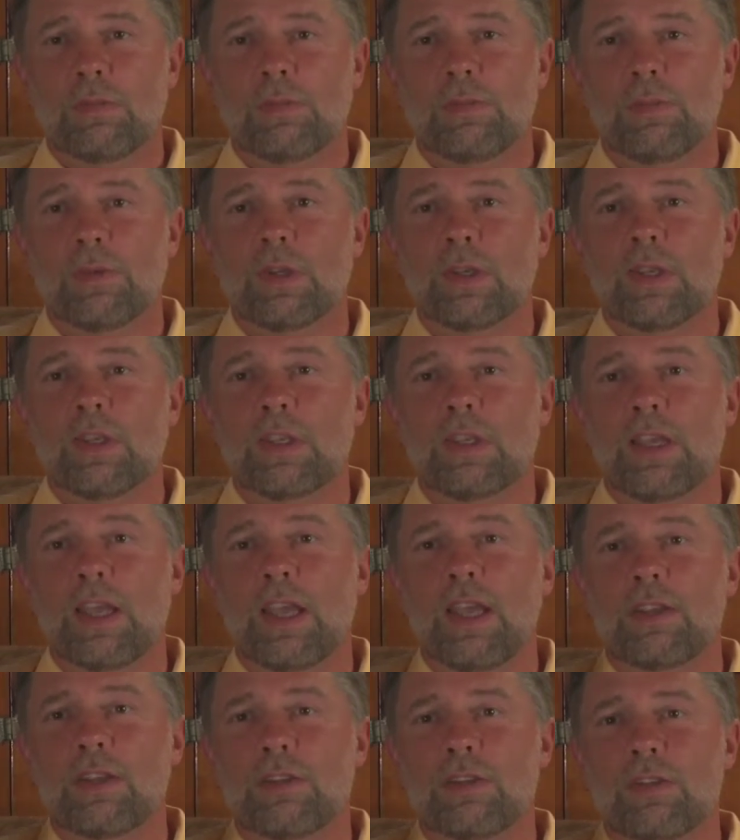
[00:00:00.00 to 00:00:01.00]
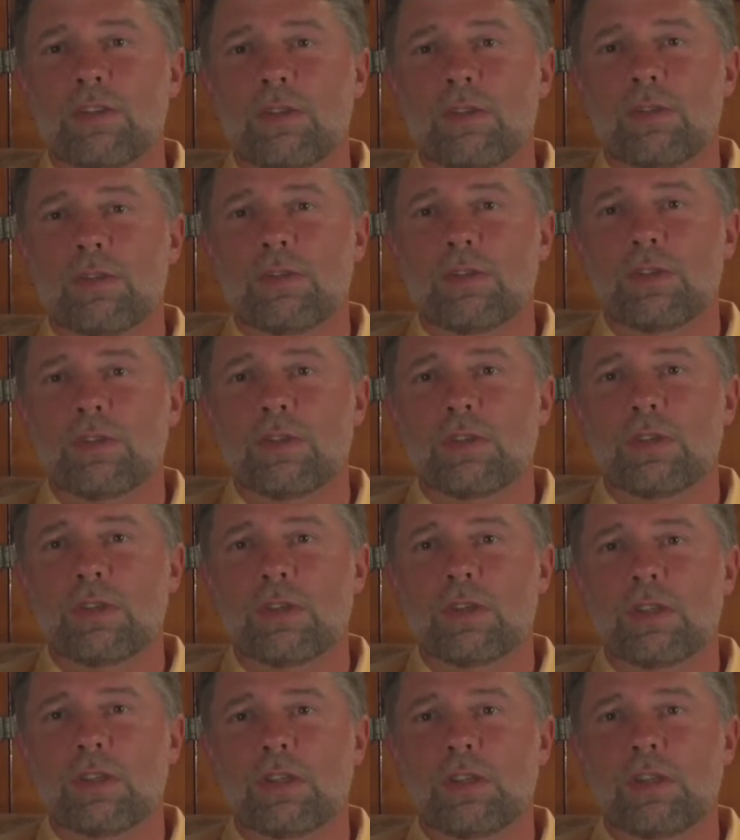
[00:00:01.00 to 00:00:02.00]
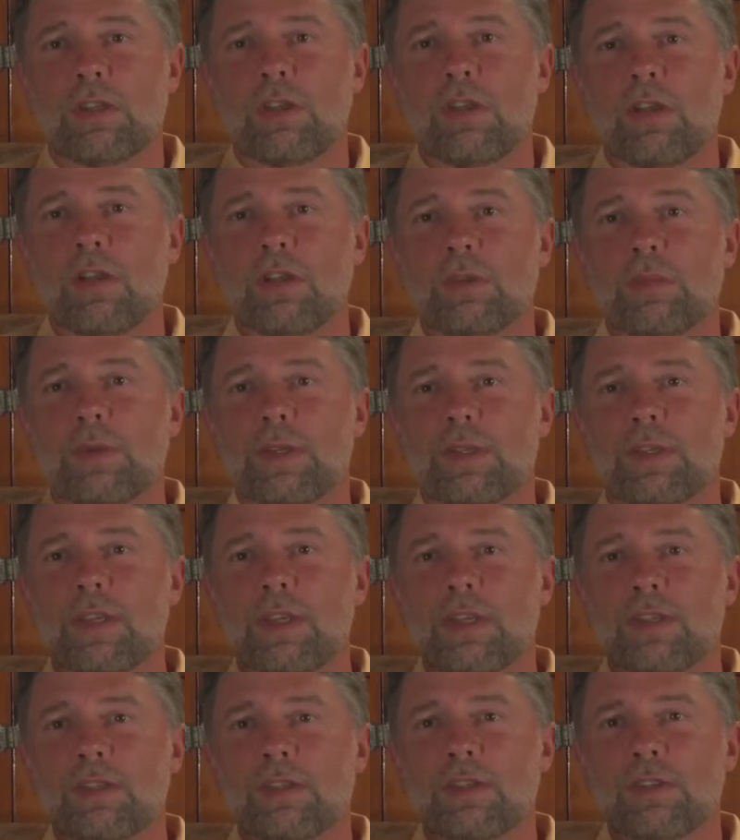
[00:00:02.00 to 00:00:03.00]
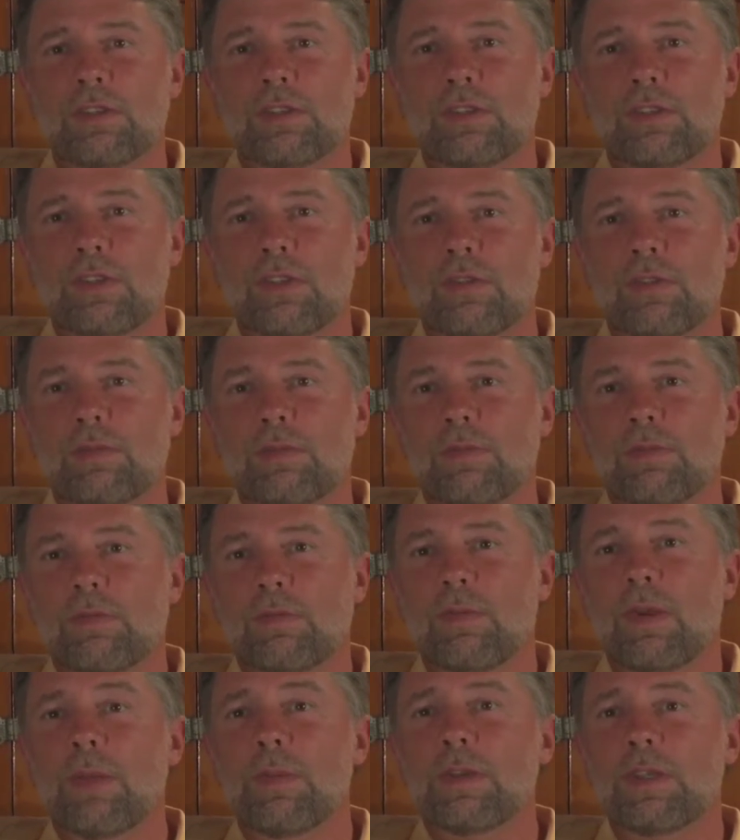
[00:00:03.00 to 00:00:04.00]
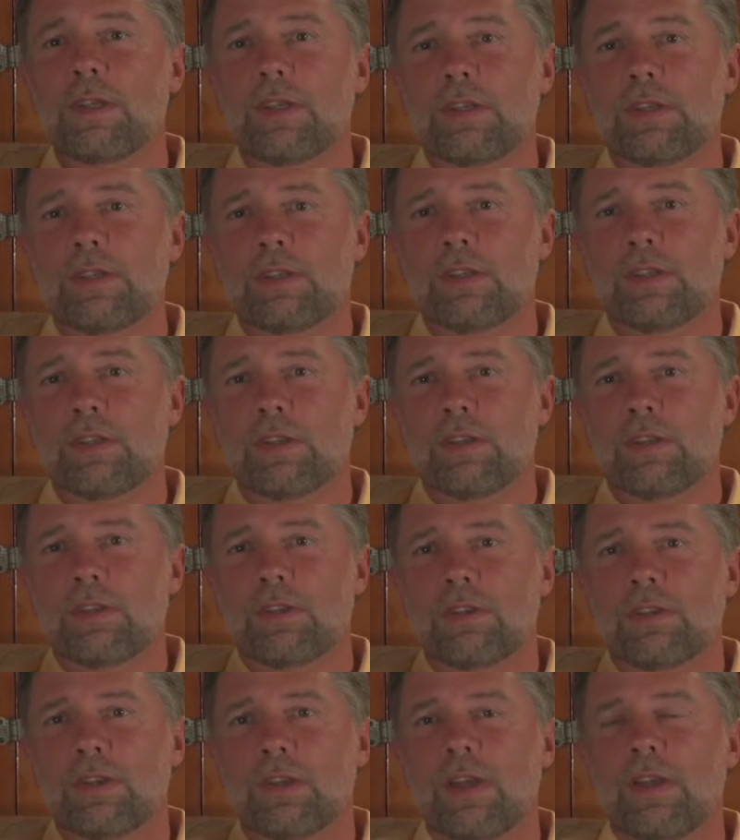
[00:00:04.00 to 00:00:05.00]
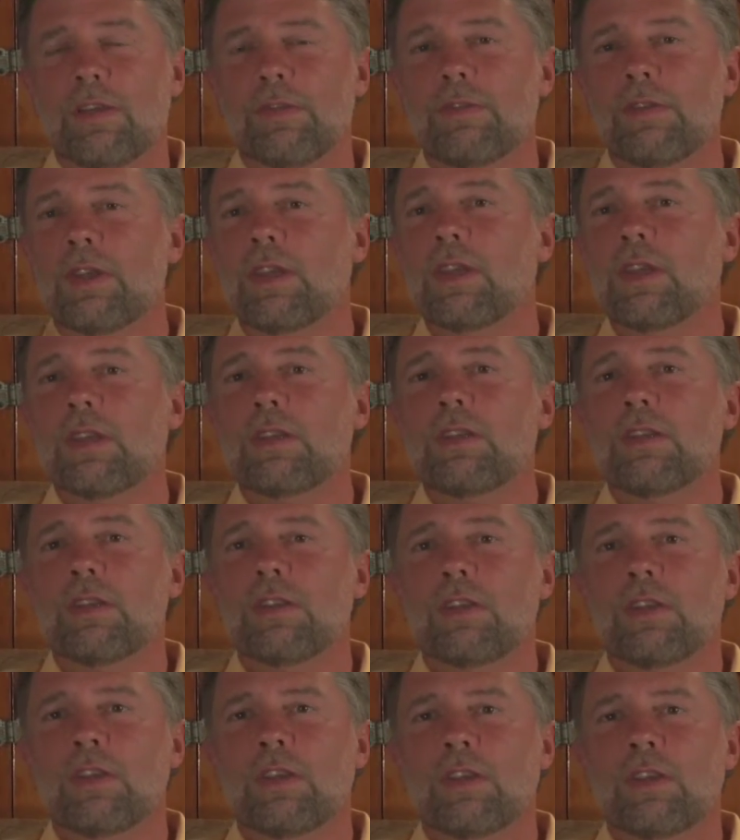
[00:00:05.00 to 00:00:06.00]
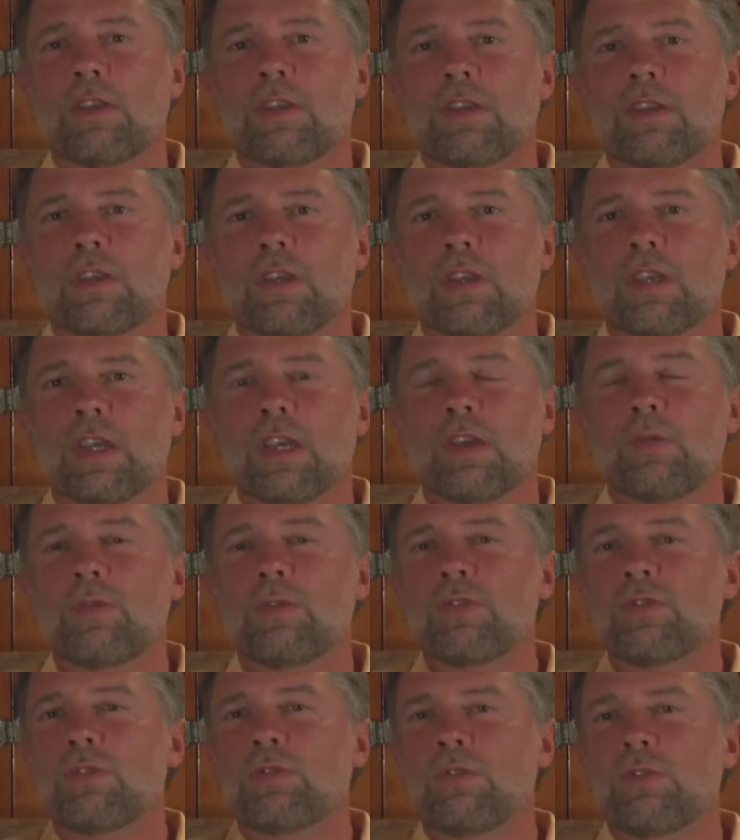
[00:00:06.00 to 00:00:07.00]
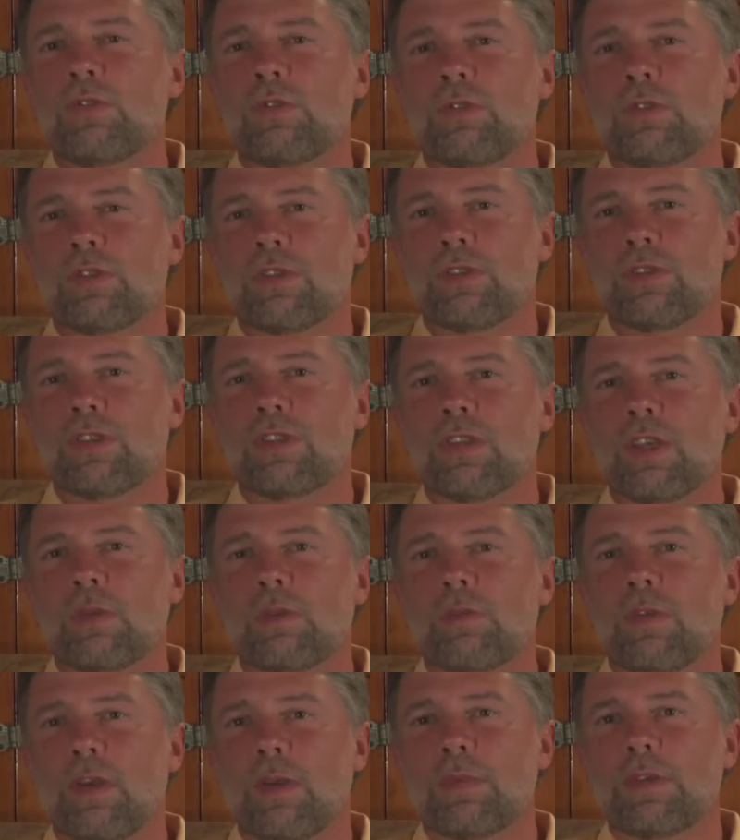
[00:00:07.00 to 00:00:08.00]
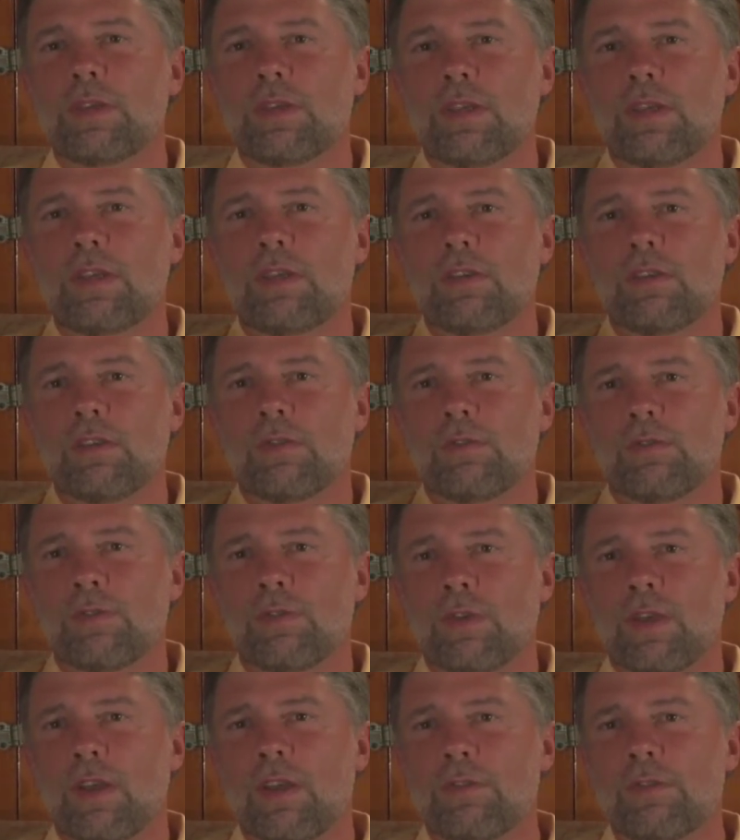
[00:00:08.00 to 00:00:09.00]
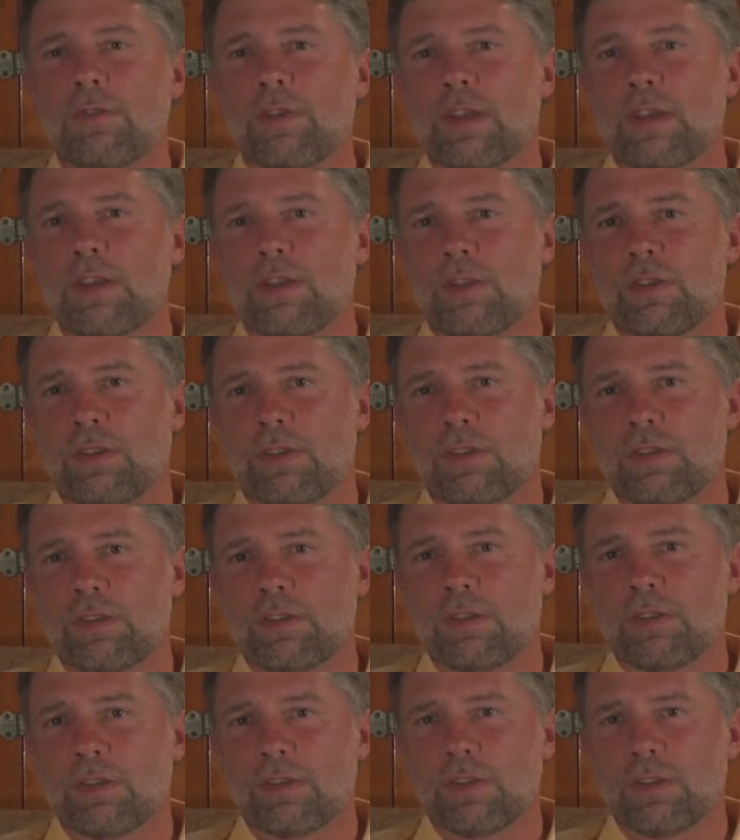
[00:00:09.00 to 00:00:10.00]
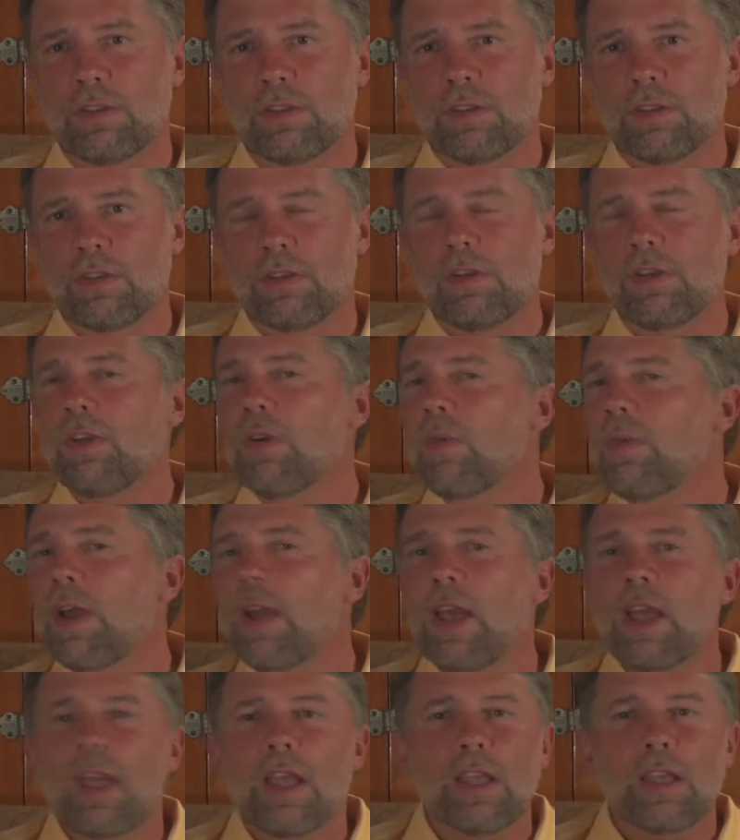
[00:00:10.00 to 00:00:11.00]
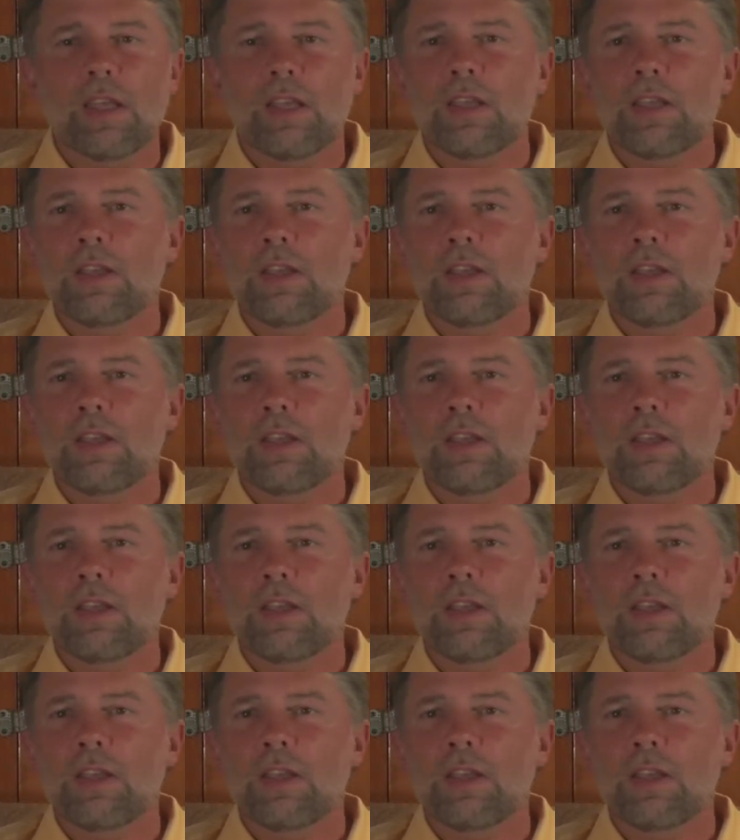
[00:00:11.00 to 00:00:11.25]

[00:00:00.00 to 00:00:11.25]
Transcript: bringing the antidotes and the augmentations of remedies to every kid. And would you use the same remedy for every illness? No way.